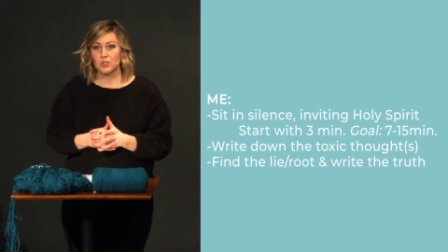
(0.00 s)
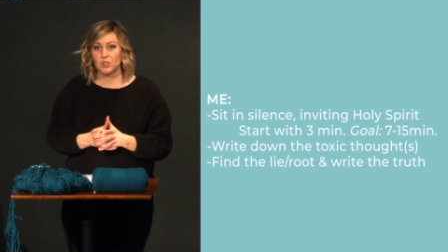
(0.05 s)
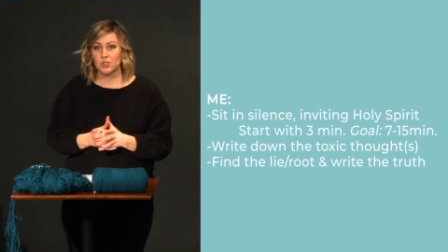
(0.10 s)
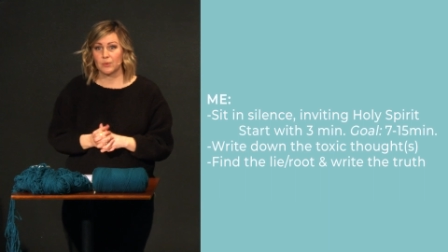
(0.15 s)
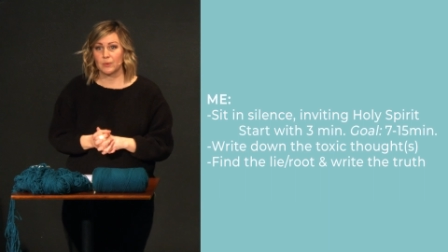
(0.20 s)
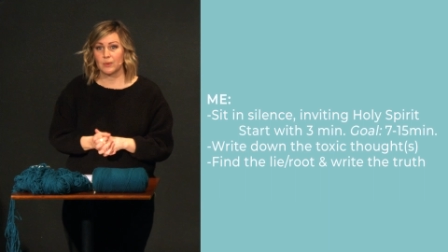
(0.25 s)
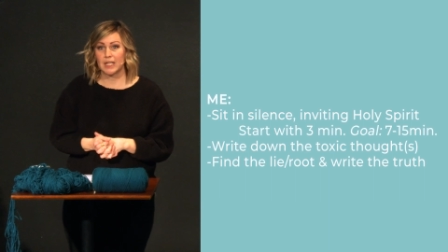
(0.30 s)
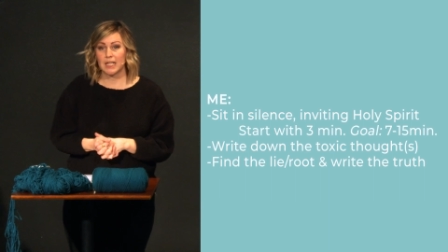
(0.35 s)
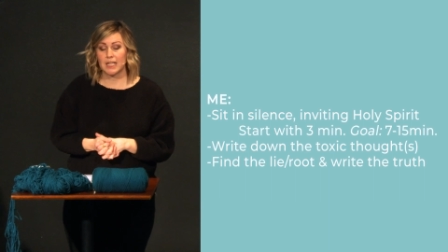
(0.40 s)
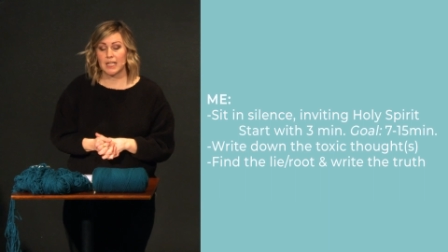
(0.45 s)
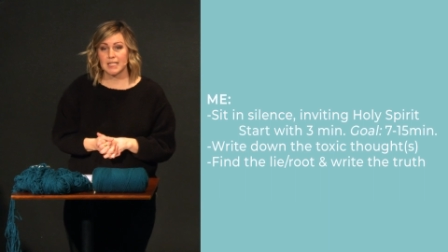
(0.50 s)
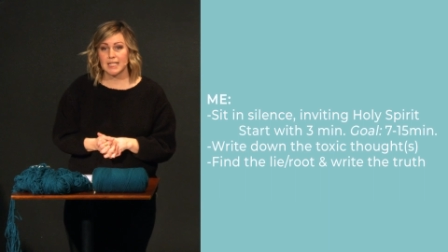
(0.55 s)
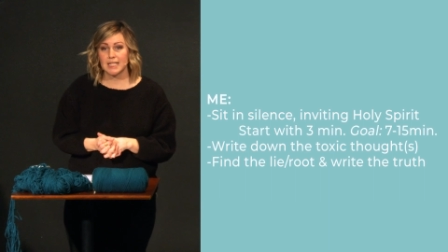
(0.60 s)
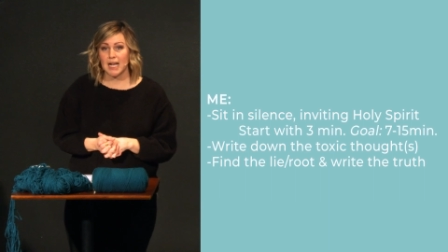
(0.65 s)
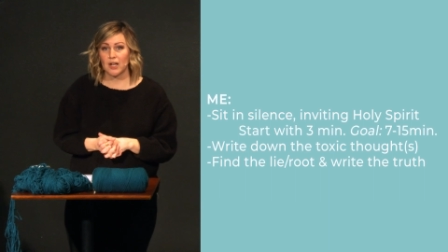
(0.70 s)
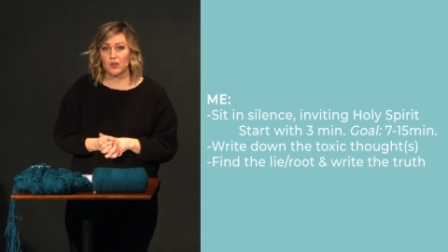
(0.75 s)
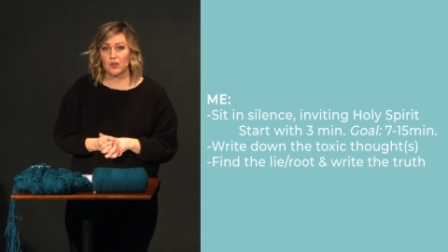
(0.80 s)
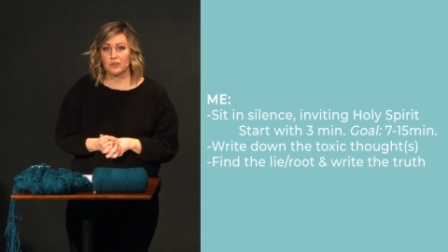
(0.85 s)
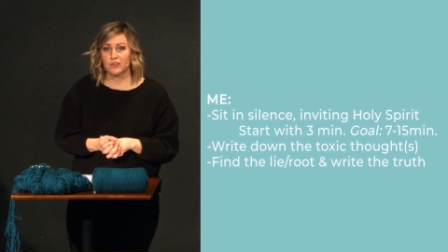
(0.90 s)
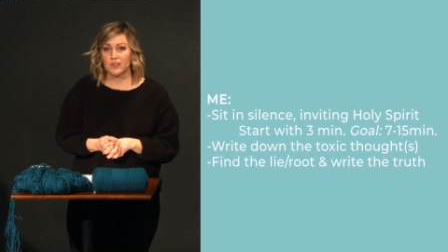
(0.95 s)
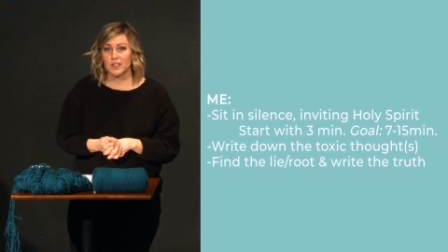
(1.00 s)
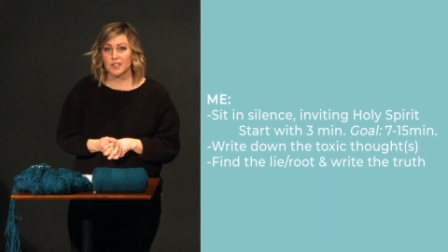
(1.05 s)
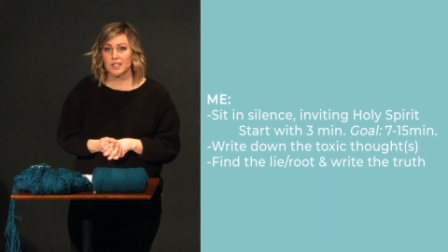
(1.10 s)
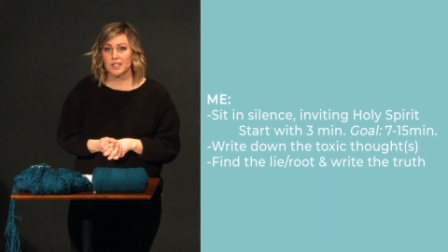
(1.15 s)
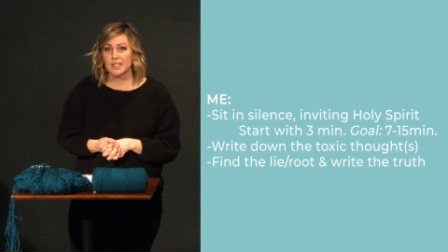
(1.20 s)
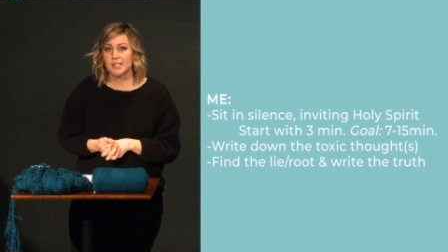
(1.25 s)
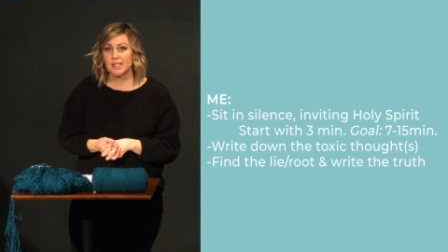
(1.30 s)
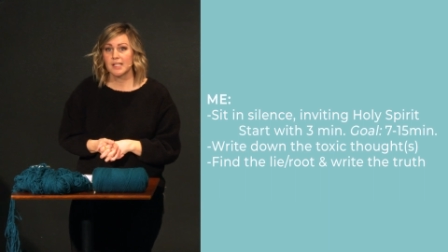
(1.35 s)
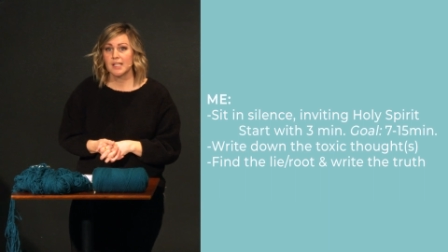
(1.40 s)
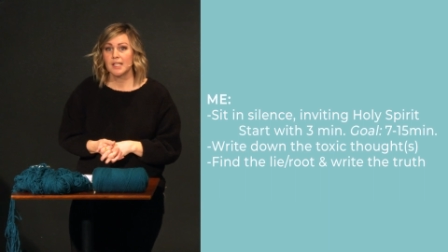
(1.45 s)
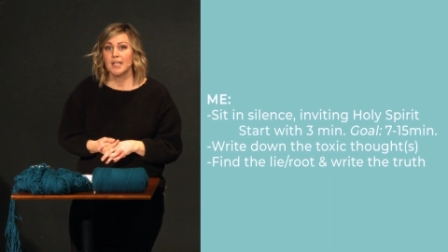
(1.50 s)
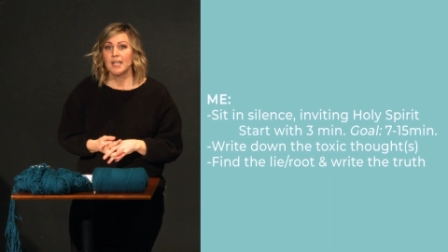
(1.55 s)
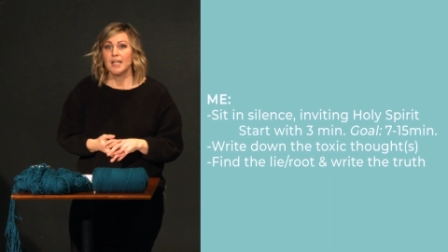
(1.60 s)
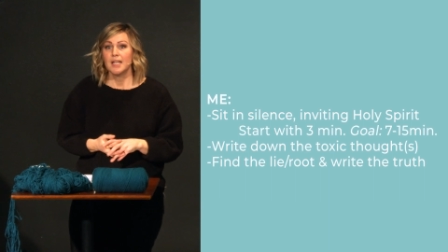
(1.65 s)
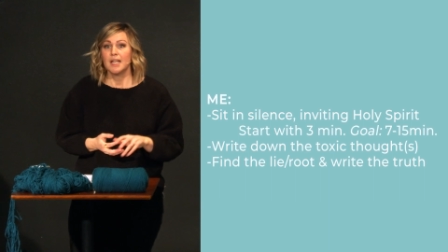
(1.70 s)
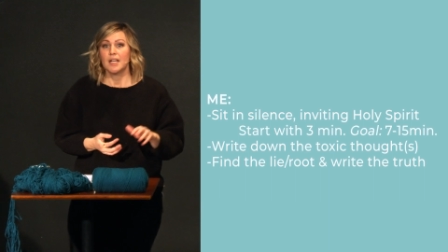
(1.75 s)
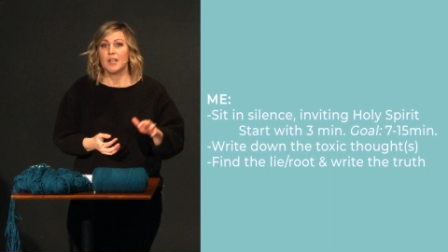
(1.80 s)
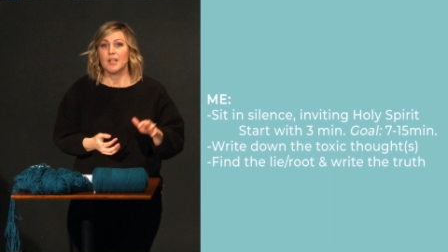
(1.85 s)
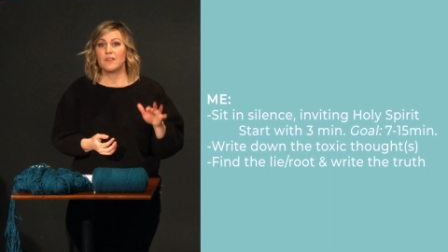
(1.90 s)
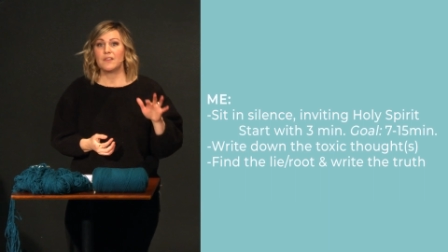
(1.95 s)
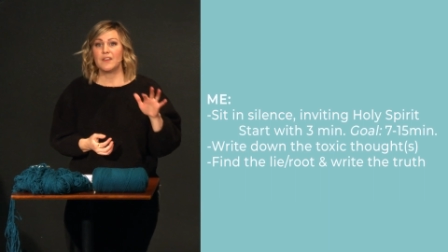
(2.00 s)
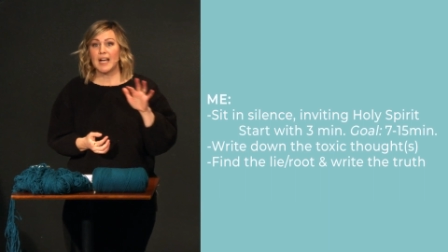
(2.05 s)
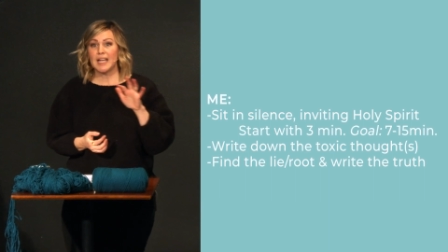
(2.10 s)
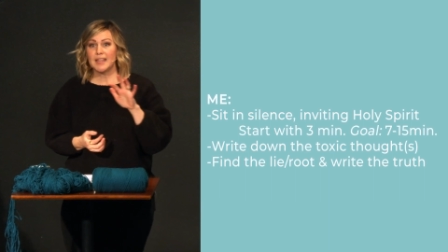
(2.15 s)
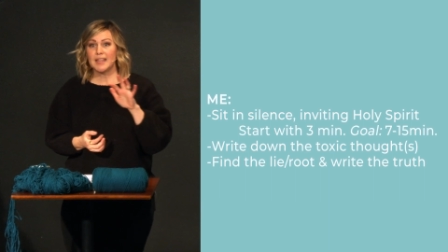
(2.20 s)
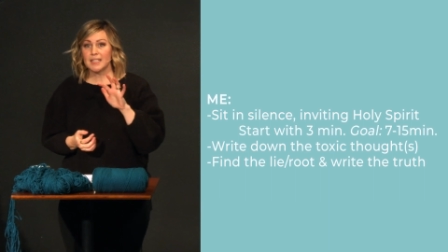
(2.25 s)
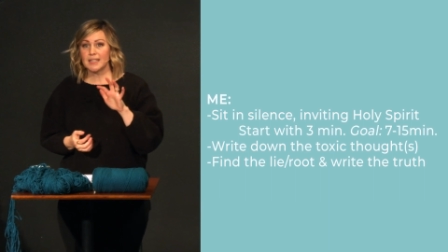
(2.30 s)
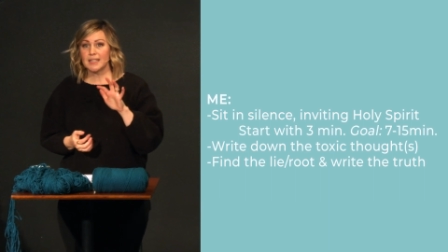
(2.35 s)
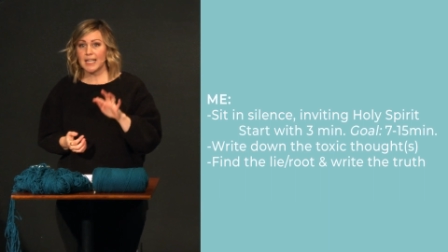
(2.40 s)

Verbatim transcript: do we going to tackle first? And you find the